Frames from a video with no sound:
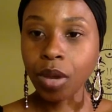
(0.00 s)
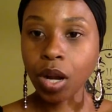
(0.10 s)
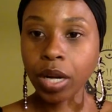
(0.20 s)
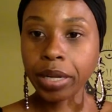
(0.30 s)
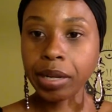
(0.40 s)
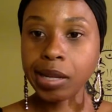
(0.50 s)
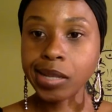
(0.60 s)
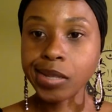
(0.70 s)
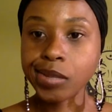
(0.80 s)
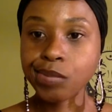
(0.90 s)
All right,
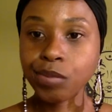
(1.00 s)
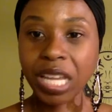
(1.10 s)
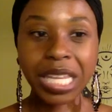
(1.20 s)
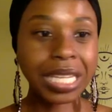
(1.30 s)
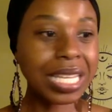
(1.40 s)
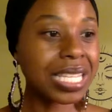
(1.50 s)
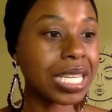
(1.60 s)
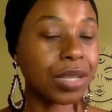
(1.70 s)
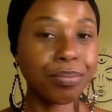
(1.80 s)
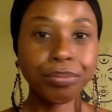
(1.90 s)
guys. I think that's
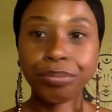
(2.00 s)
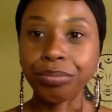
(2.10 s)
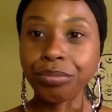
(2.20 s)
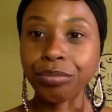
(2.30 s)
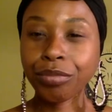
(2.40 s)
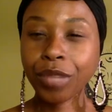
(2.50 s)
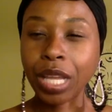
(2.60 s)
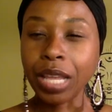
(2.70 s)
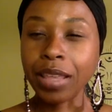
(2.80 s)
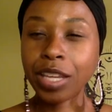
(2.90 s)
it.
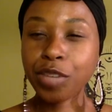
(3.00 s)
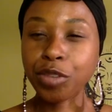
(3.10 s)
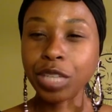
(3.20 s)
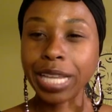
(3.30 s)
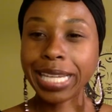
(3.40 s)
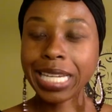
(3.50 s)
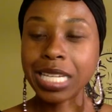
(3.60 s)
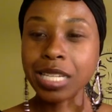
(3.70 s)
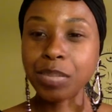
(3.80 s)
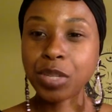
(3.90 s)
Thank you for liking,
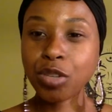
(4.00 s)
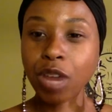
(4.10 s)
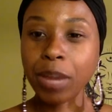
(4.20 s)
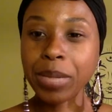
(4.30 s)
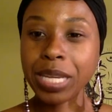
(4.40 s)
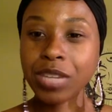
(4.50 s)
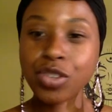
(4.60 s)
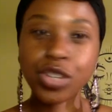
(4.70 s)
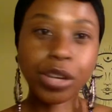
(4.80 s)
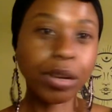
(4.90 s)
subscribing, and
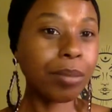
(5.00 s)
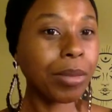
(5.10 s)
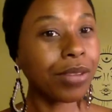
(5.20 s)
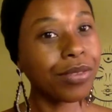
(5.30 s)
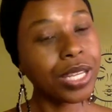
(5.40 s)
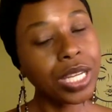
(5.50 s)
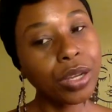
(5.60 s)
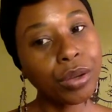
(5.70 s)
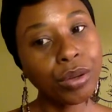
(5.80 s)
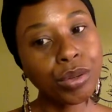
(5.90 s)
sharing my
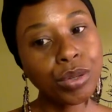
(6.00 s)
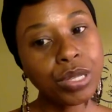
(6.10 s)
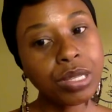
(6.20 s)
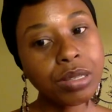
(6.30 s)
videos.